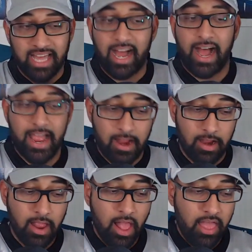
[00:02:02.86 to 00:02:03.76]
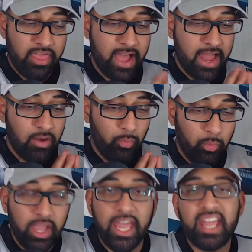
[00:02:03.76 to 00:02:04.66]
hire that
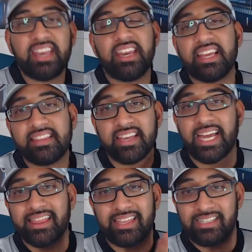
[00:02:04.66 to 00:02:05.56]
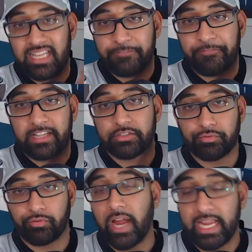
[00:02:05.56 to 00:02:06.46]
we need to get the defense
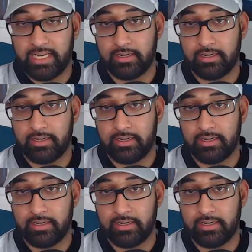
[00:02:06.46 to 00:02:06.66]
right?